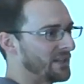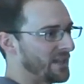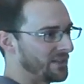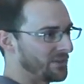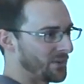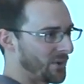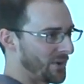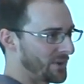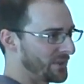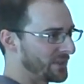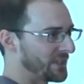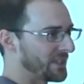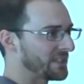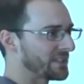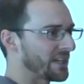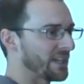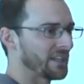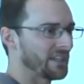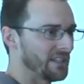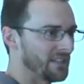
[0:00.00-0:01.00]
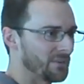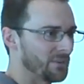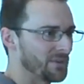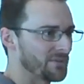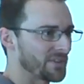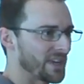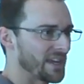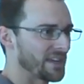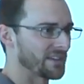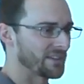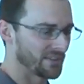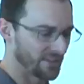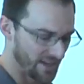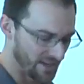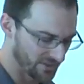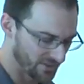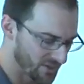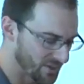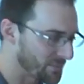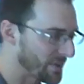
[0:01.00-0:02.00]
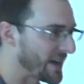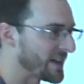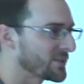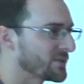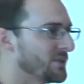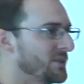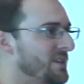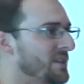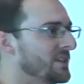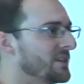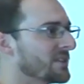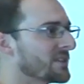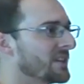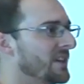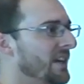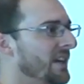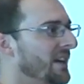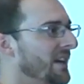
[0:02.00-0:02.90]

and northern Kentucky that we've taken it around to the past two years.